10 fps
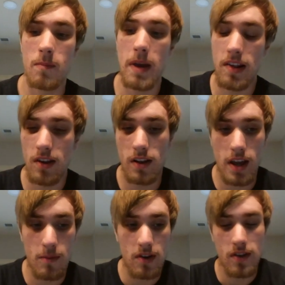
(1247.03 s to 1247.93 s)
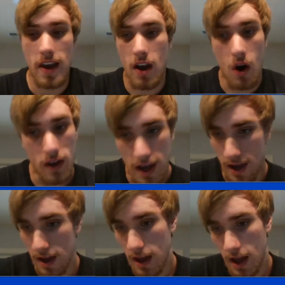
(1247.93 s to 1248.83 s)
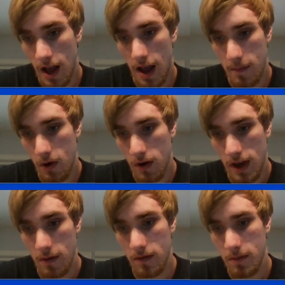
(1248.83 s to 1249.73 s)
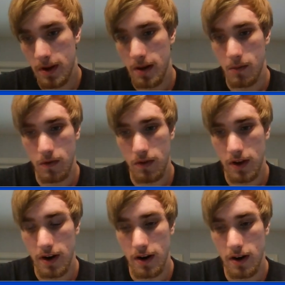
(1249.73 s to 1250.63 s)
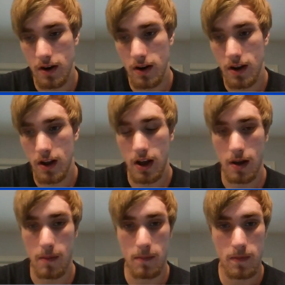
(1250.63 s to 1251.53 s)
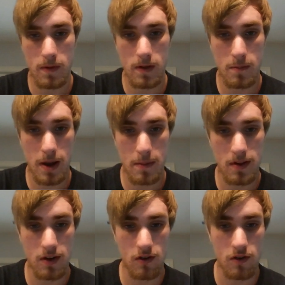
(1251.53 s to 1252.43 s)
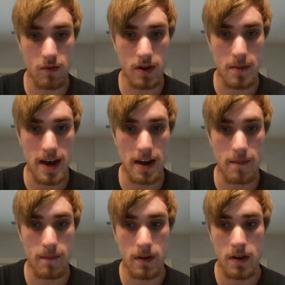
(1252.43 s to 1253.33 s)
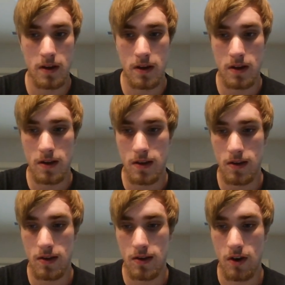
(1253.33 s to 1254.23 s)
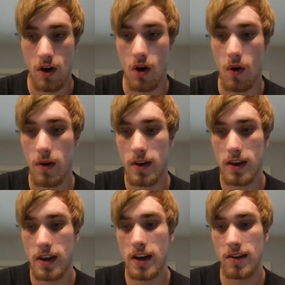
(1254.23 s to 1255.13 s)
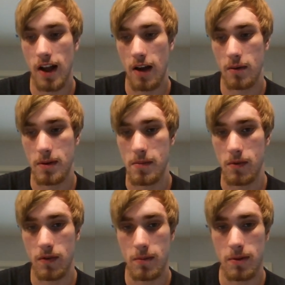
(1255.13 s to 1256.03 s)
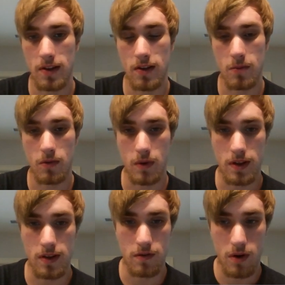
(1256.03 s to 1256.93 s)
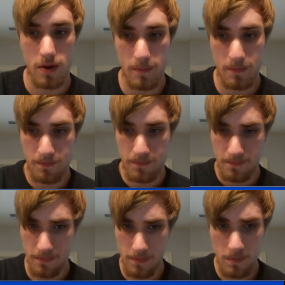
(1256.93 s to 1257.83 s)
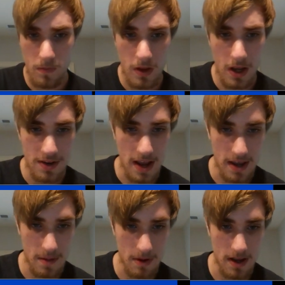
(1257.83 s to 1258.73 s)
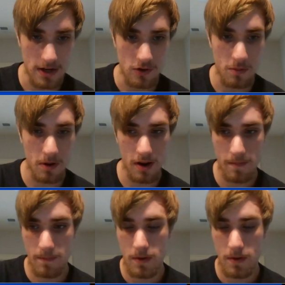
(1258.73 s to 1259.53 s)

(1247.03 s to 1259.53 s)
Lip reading: Basically, I'm just saying, okay, I'm okay with repeating moves here. My position's really bad. So he does not repeat moves. He plays this move queen c4, attacking my a2 pawn.